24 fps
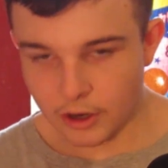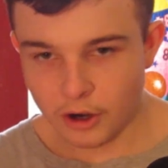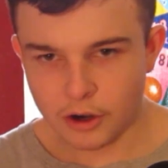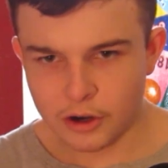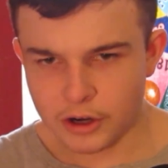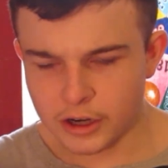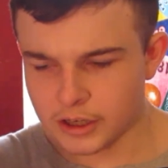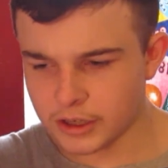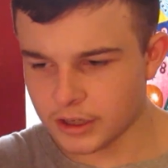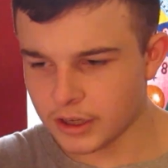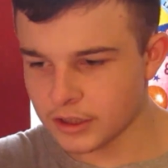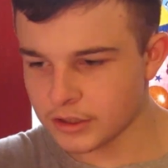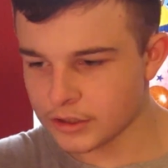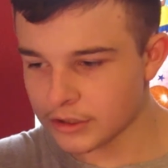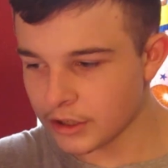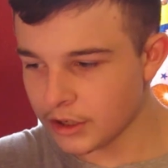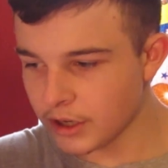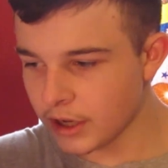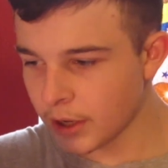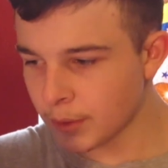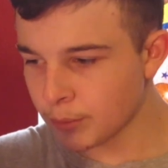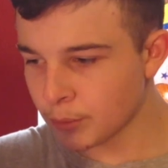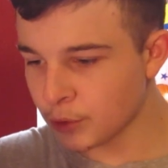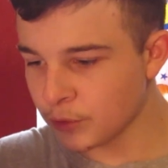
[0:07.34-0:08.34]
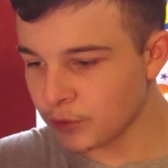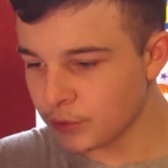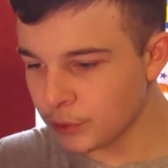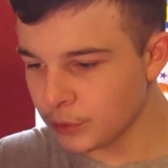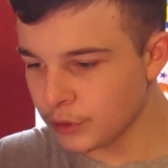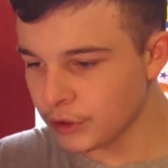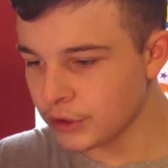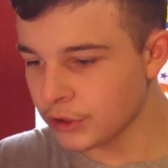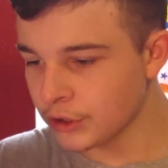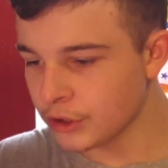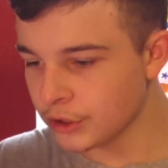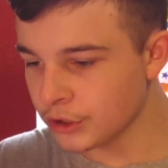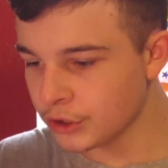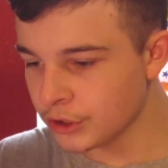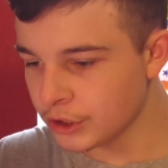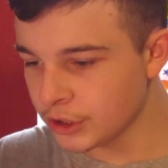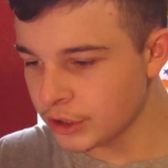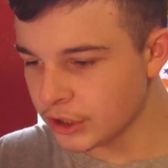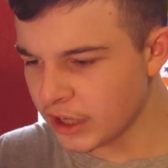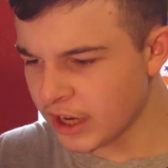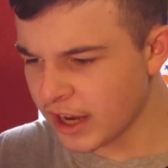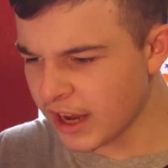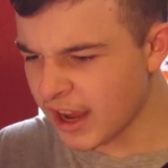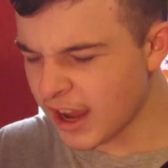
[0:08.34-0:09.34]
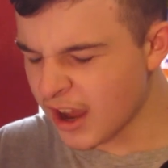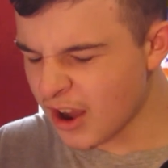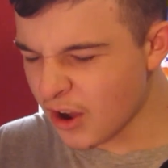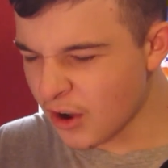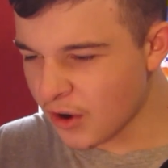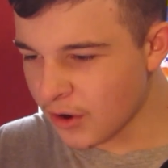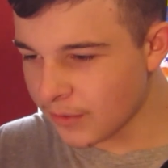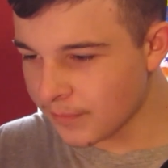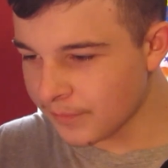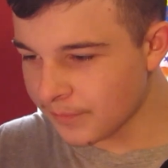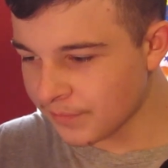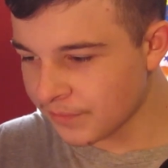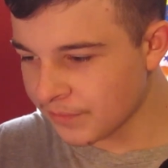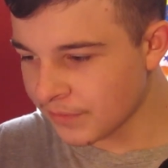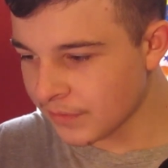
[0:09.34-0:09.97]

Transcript: Alright guys, today I'm reviewing the Xiaomi